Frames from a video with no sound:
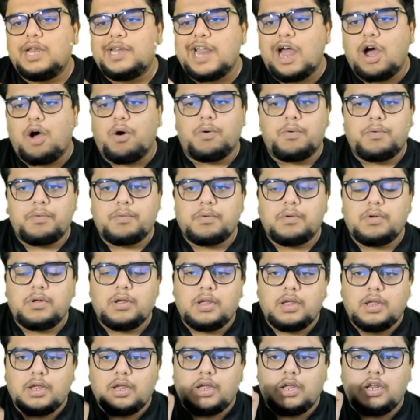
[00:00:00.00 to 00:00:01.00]
Now
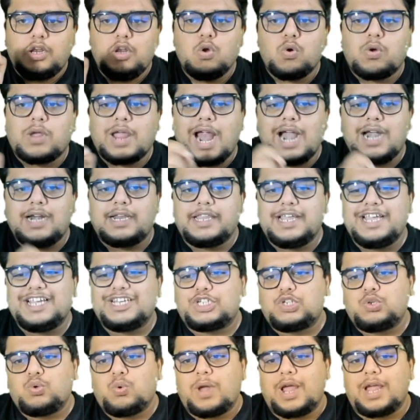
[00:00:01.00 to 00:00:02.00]
look at
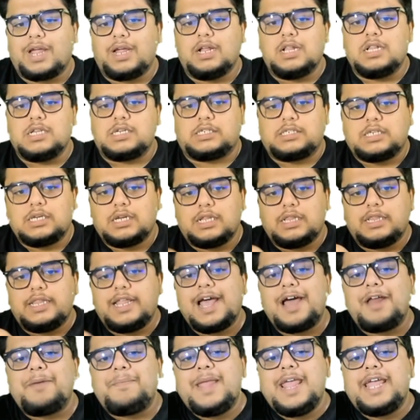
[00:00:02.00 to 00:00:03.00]
these 2 angles.
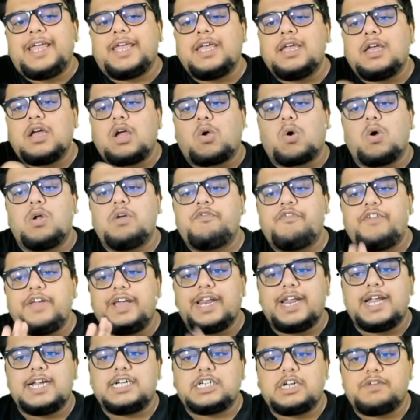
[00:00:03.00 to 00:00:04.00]
They are making a
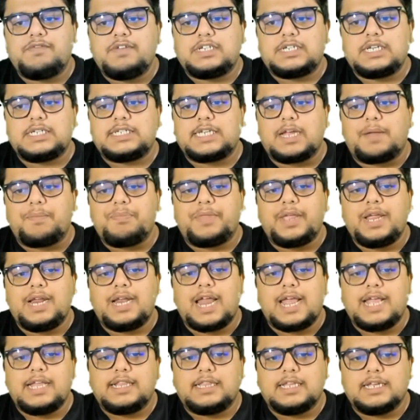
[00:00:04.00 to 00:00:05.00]
configuration which is something
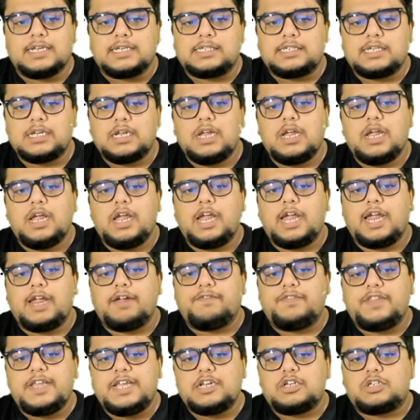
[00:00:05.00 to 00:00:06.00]
like this.
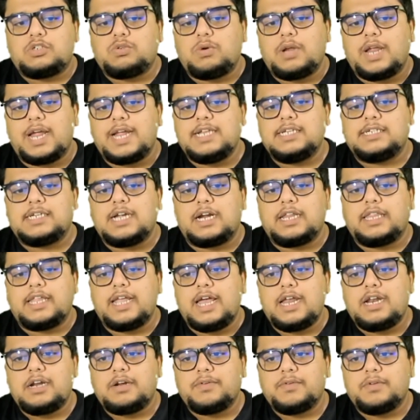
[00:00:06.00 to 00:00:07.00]
If these 2 lines are
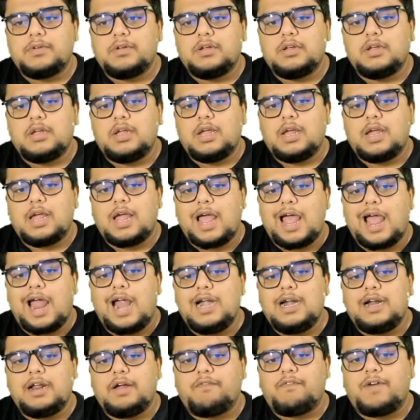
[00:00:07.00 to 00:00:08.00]
there
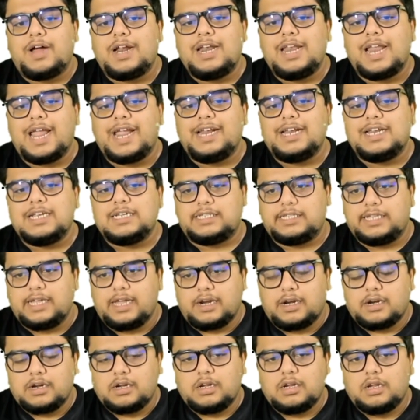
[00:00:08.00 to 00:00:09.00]
and one line is
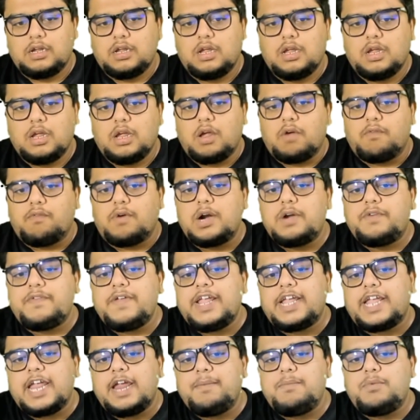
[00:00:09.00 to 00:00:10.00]
there, what
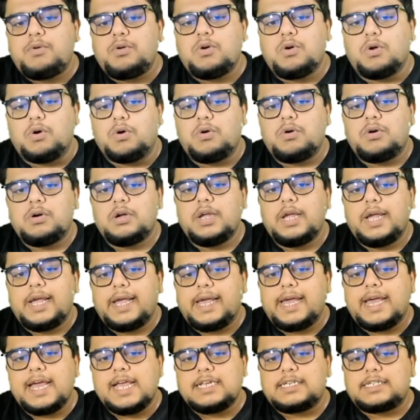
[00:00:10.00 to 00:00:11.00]
we came to know
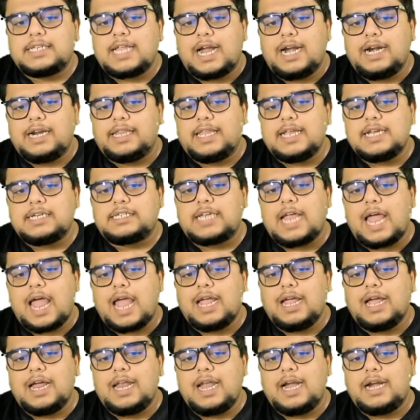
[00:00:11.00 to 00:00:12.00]
is that this
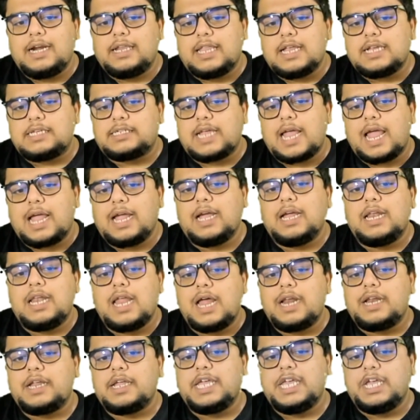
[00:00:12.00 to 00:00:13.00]
angle and this
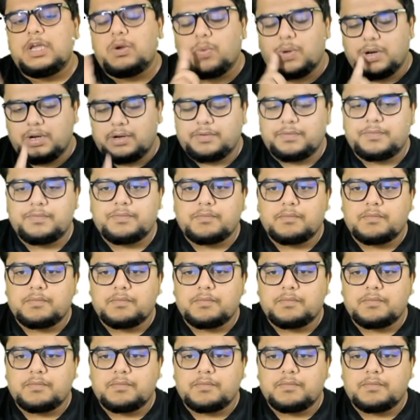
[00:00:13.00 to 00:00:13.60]
angle are equal.